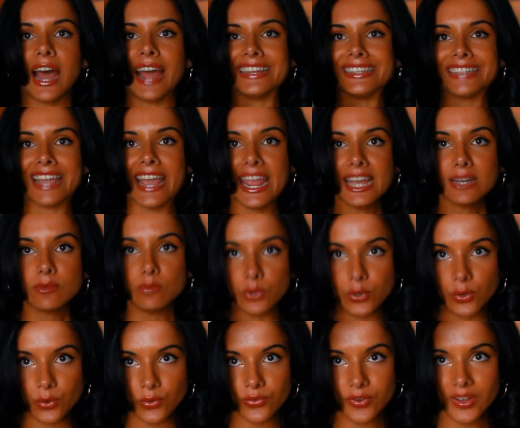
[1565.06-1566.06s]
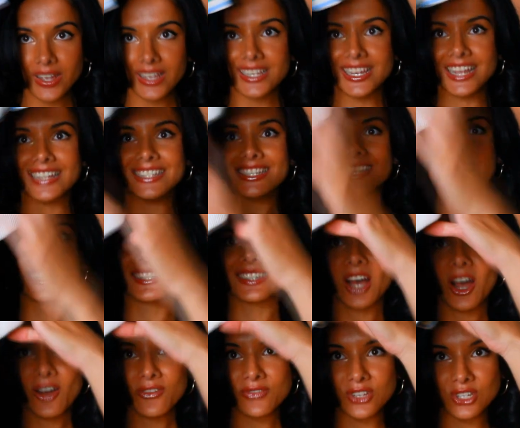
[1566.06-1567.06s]
I can't move. And since it's
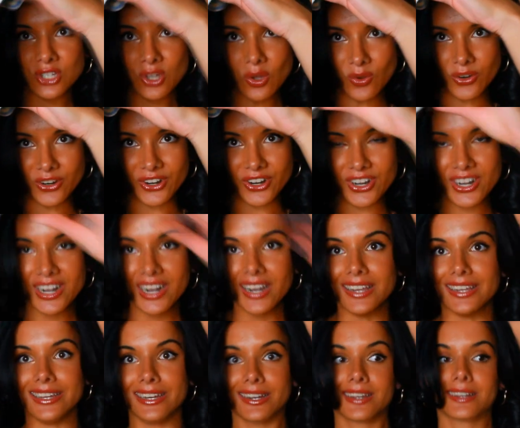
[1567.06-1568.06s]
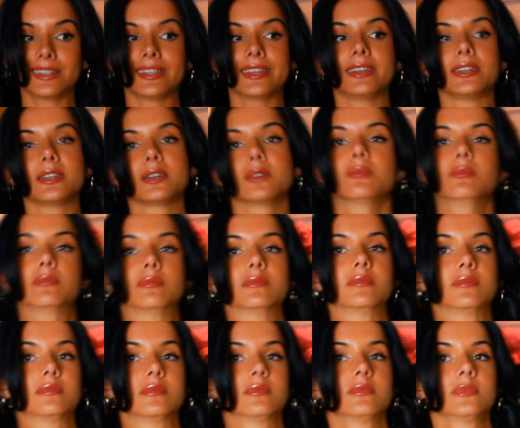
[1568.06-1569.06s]
off the shoulder, you gotta like,
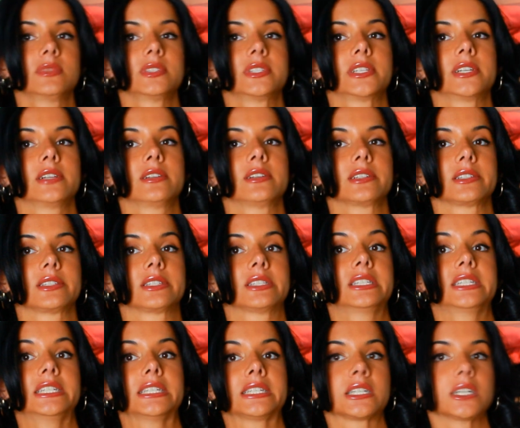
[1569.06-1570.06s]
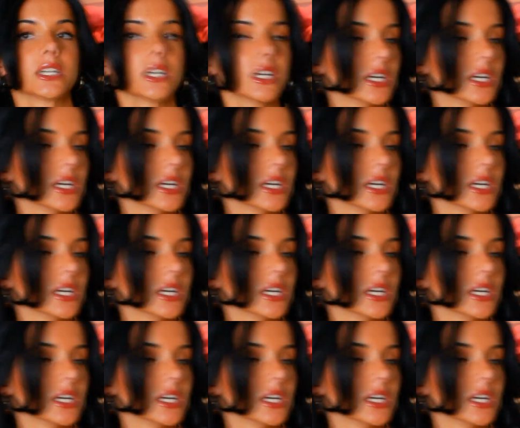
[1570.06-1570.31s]
just do like a stick.